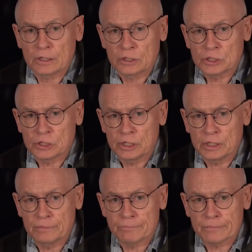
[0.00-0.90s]

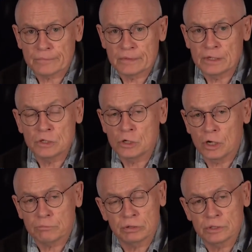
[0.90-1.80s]
She did
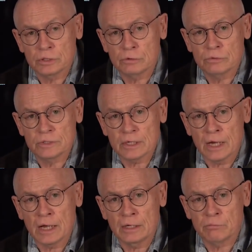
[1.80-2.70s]
not produce
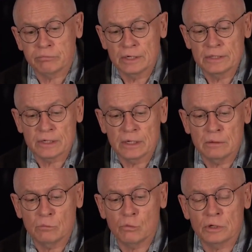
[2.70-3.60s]
any prints
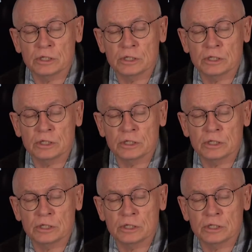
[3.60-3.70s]
anymore.